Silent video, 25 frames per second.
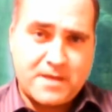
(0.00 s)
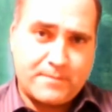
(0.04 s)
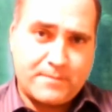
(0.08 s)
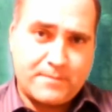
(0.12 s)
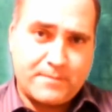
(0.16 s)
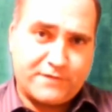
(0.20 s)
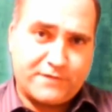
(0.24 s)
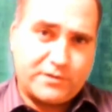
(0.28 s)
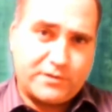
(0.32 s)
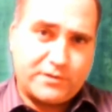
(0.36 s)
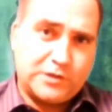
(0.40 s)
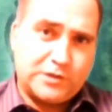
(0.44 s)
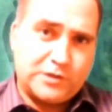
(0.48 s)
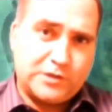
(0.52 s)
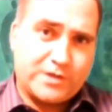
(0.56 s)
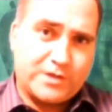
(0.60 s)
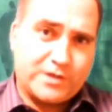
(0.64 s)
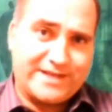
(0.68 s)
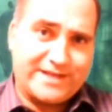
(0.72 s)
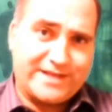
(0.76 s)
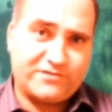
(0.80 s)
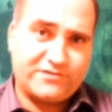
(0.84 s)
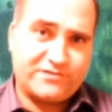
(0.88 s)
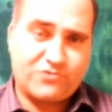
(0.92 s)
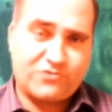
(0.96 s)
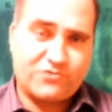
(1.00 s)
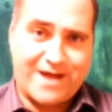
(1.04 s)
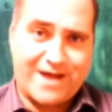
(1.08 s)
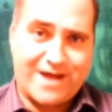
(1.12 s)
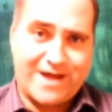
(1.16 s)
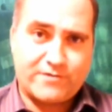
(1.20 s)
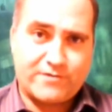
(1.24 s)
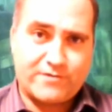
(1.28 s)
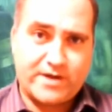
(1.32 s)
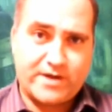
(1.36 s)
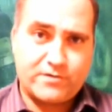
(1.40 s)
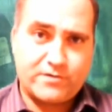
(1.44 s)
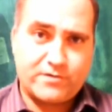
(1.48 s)
But if we look at his
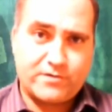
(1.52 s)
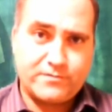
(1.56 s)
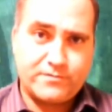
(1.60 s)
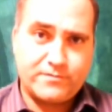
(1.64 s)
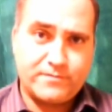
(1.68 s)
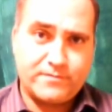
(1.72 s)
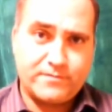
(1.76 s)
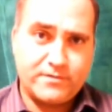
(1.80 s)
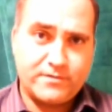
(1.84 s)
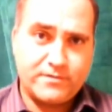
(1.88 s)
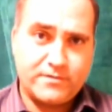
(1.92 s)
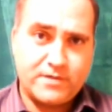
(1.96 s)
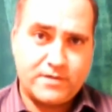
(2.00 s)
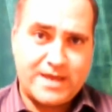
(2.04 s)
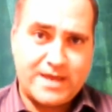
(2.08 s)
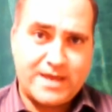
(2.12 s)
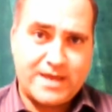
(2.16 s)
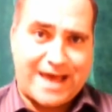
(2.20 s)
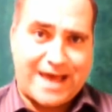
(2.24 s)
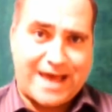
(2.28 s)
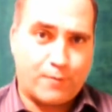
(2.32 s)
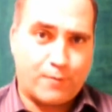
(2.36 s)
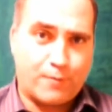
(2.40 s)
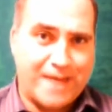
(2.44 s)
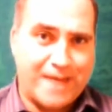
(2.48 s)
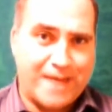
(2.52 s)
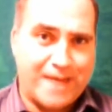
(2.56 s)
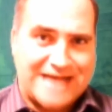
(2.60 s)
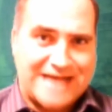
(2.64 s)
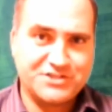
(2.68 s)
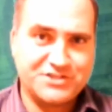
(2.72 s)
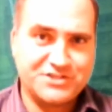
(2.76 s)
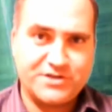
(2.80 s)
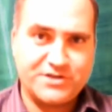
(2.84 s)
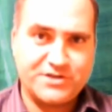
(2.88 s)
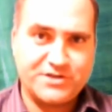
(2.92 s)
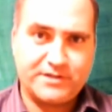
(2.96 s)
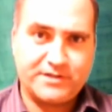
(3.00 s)
track record, how
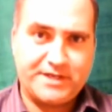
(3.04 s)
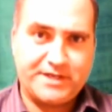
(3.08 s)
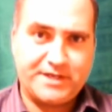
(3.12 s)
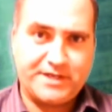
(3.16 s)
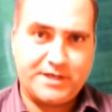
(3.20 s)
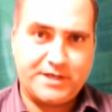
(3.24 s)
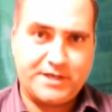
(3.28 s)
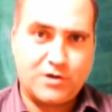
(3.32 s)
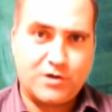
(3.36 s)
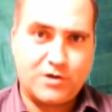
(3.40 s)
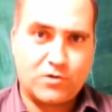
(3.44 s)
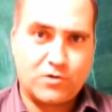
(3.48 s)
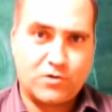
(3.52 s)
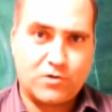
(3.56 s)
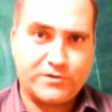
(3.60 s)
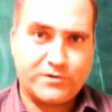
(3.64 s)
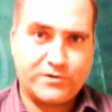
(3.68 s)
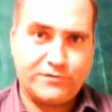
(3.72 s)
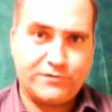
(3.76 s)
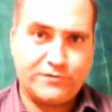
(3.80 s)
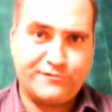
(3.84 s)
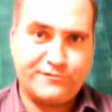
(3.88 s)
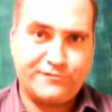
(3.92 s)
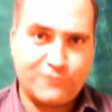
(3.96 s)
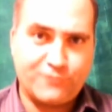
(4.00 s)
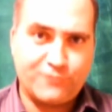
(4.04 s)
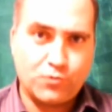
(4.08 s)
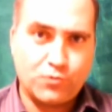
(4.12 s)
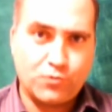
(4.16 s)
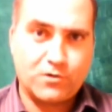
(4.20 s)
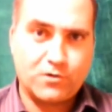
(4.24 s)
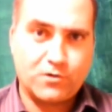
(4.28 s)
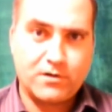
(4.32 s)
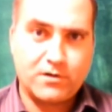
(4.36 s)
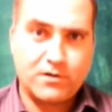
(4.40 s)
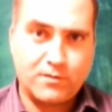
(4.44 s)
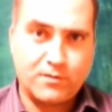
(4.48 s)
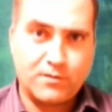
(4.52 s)
passionately he argued
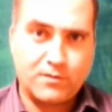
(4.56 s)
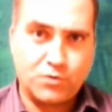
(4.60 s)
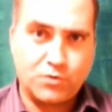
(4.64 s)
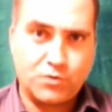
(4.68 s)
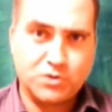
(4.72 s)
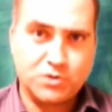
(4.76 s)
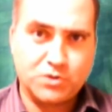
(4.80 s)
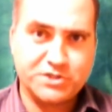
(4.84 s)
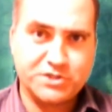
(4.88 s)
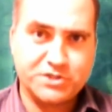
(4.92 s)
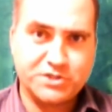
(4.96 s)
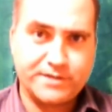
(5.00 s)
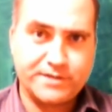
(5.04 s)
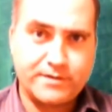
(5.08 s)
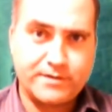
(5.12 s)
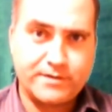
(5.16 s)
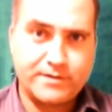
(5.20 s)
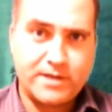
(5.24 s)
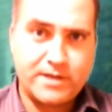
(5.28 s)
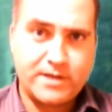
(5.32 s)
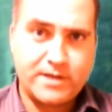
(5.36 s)
for abortion,